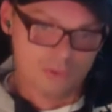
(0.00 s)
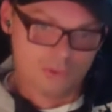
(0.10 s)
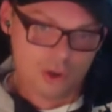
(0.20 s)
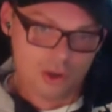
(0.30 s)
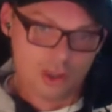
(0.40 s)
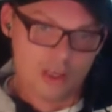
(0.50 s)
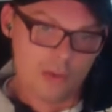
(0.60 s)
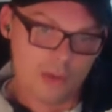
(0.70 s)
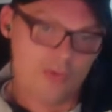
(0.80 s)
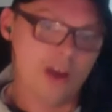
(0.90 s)
talking
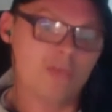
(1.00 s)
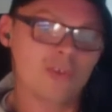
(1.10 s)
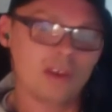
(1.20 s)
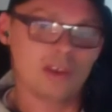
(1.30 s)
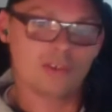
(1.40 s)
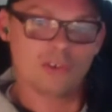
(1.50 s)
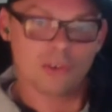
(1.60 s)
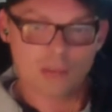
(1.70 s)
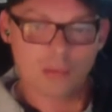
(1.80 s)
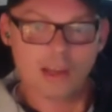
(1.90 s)
about the right things in the
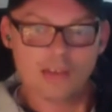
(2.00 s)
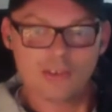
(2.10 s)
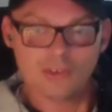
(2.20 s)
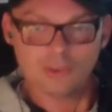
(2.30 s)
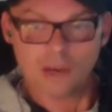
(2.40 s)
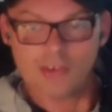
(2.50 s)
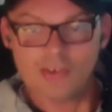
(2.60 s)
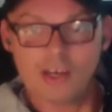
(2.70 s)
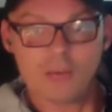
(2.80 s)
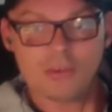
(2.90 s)
right place in the right
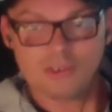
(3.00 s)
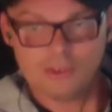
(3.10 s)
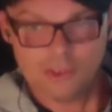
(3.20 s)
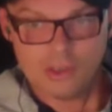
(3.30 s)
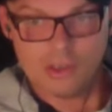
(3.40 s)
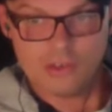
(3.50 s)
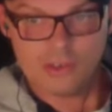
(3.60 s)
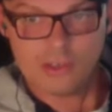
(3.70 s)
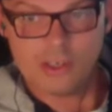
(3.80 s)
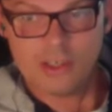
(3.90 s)
time, it's
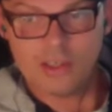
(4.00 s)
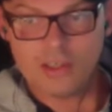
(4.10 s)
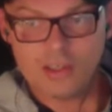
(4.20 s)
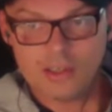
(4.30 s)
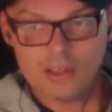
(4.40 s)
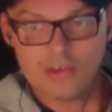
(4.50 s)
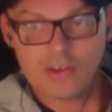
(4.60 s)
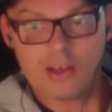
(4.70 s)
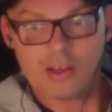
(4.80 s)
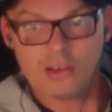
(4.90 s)
a key
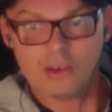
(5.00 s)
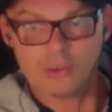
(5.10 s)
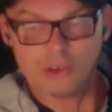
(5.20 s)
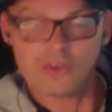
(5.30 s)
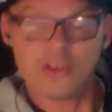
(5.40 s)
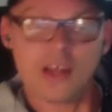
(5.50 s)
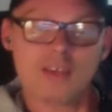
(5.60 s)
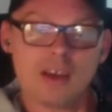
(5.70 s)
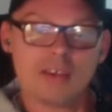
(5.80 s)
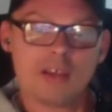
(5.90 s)
skill, because
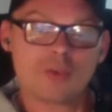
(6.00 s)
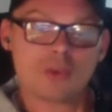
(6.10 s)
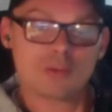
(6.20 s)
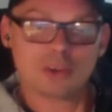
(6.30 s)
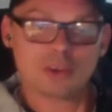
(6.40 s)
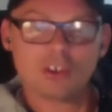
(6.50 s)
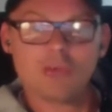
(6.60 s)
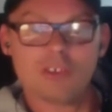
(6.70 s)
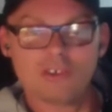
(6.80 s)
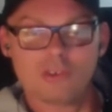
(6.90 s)
that's what
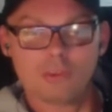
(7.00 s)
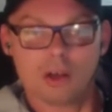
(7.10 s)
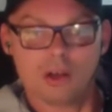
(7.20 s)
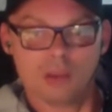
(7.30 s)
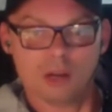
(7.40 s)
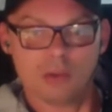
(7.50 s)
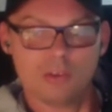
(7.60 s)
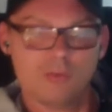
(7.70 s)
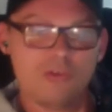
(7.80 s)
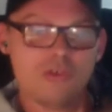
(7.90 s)
productivity is all about.
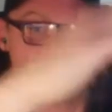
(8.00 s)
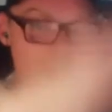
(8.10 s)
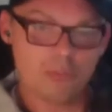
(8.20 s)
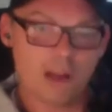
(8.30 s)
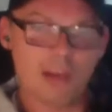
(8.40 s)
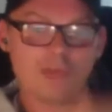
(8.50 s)
If you jump back